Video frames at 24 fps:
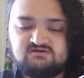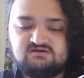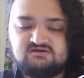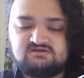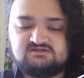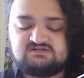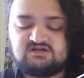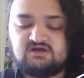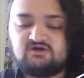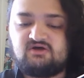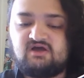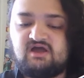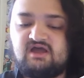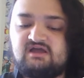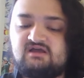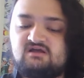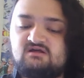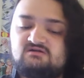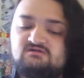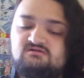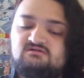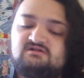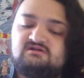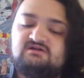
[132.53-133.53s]
Shallow
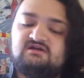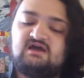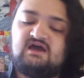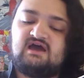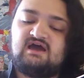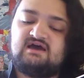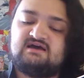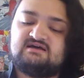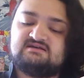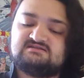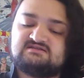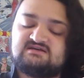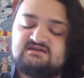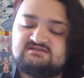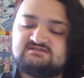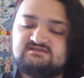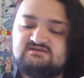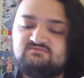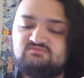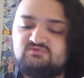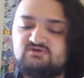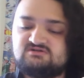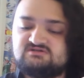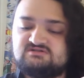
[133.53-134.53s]
angrily asks as
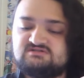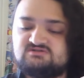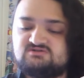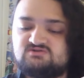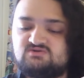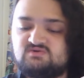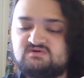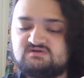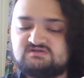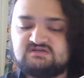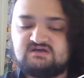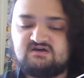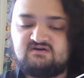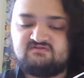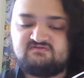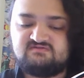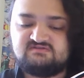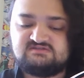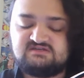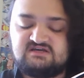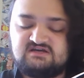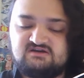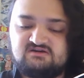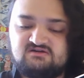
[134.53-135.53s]
he brushes twigs out of
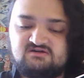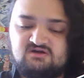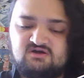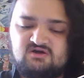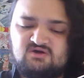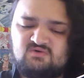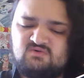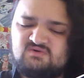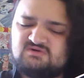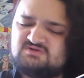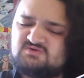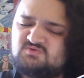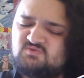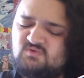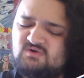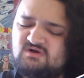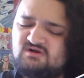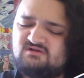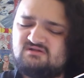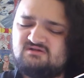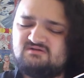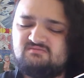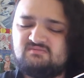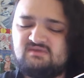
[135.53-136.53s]
his hair, which
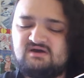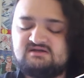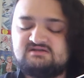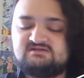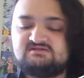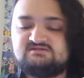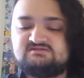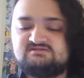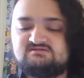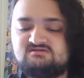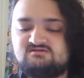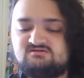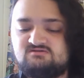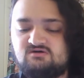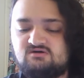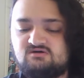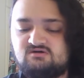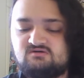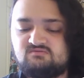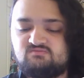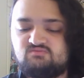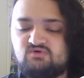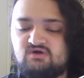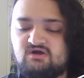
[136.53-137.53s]
weirdly matches the
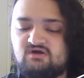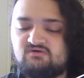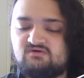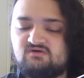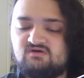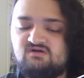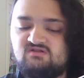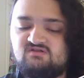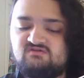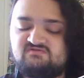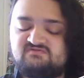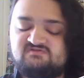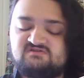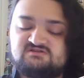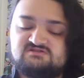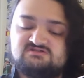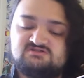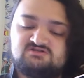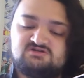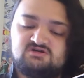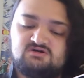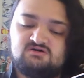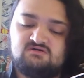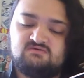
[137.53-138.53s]
dark brown color of his
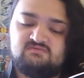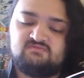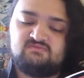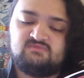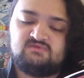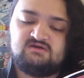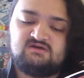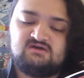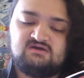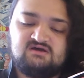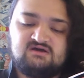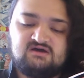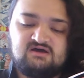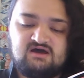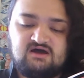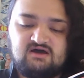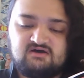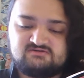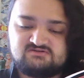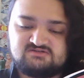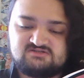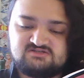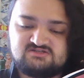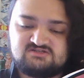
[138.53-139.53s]
drum. "I
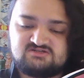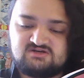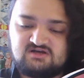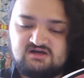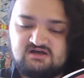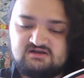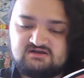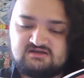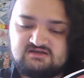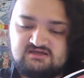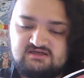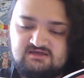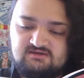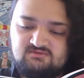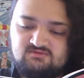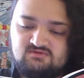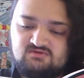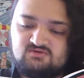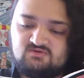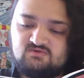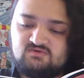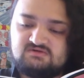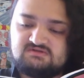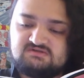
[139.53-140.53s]
was just trying to keep the
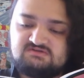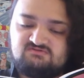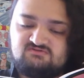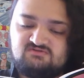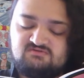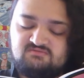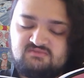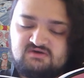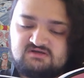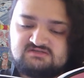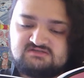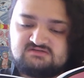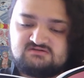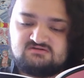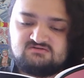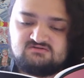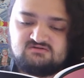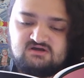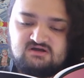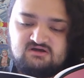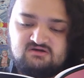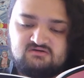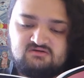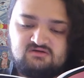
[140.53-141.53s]
twins from messing
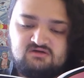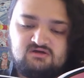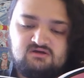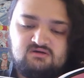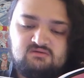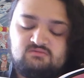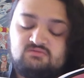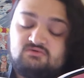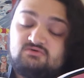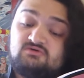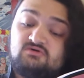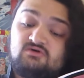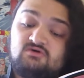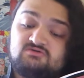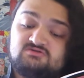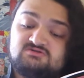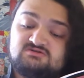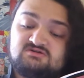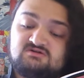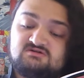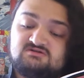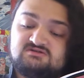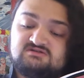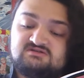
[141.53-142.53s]
around," Baruo
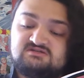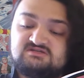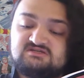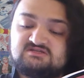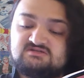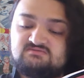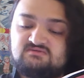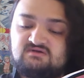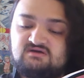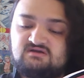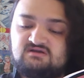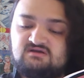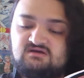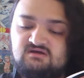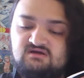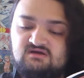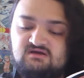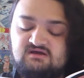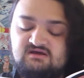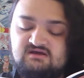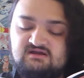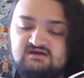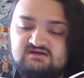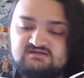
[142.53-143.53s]
starts to explain,
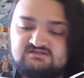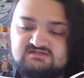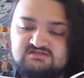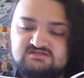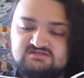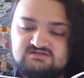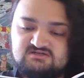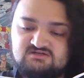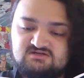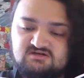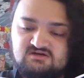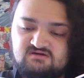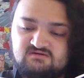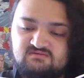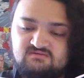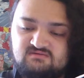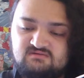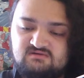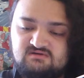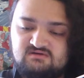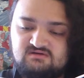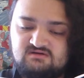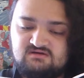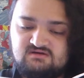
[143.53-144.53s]
"and I just tripped.
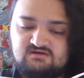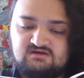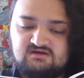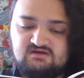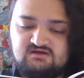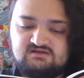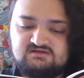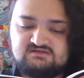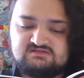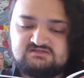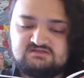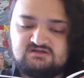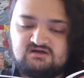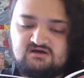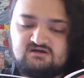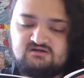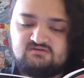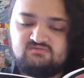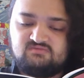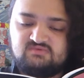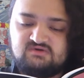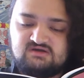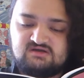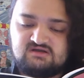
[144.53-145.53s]
It is not a
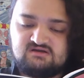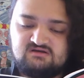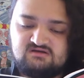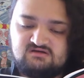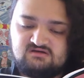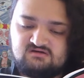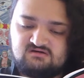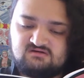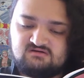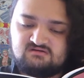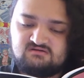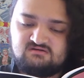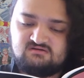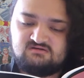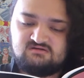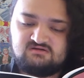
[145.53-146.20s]
big deal."